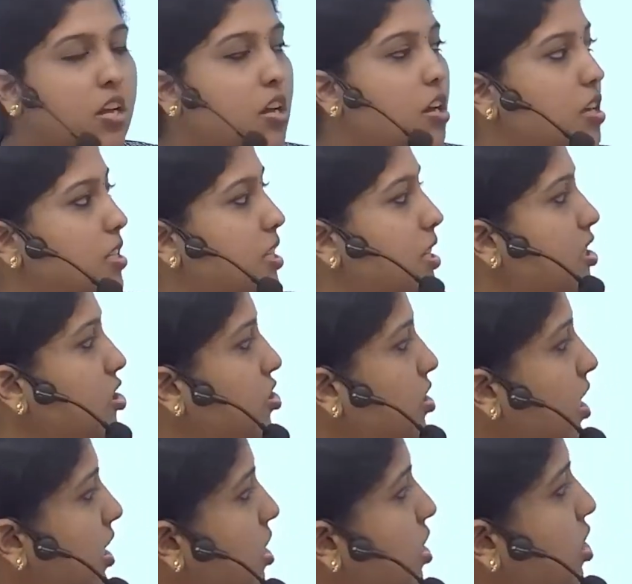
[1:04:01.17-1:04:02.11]
See,
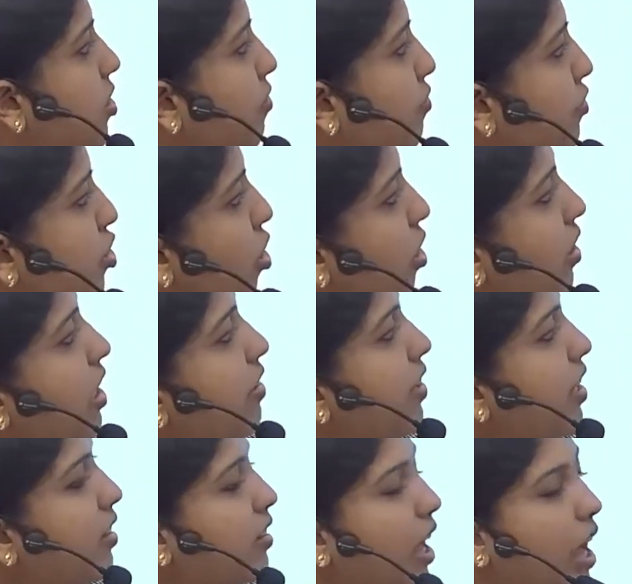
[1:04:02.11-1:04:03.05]
just we are giving
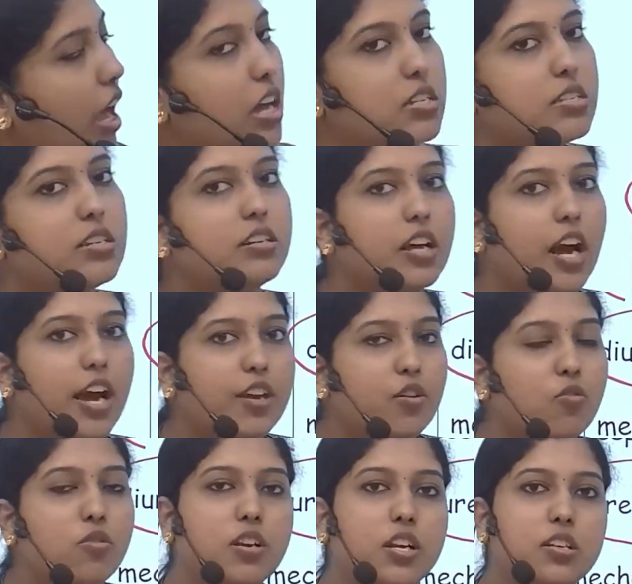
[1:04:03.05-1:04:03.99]
thiazide
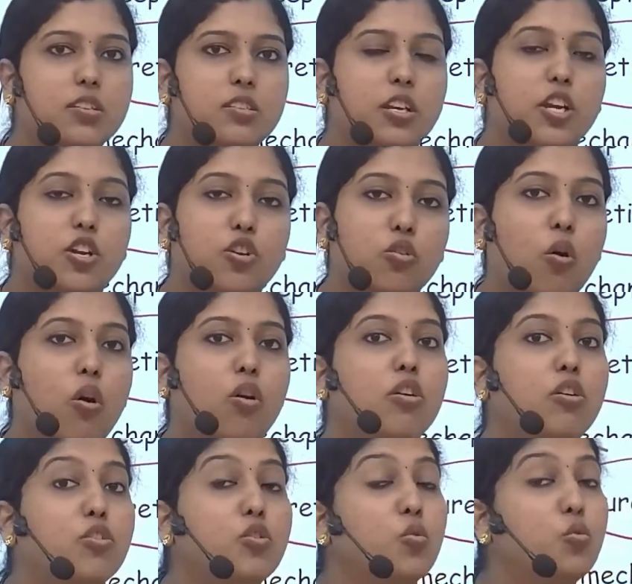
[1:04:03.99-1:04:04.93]
diuretics in order
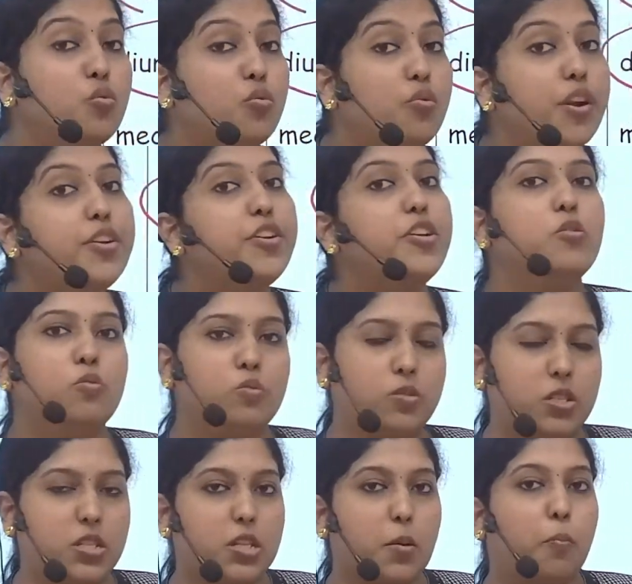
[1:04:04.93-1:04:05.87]
to reduce
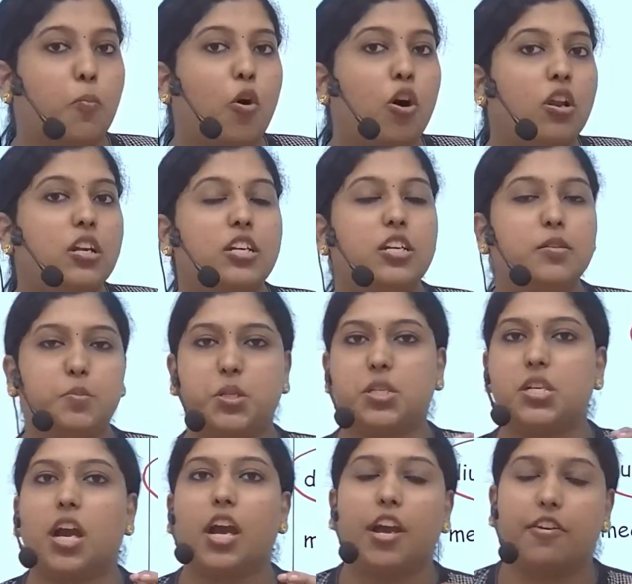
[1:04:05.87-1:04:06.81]
the
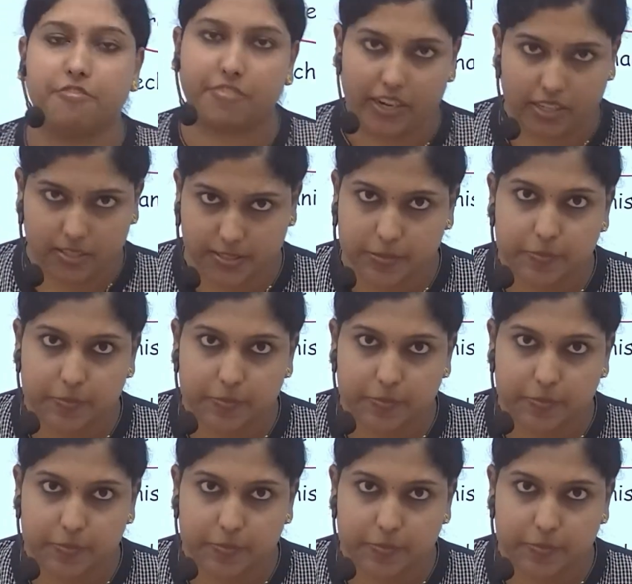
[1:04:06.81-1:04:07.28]
polydipsia effect.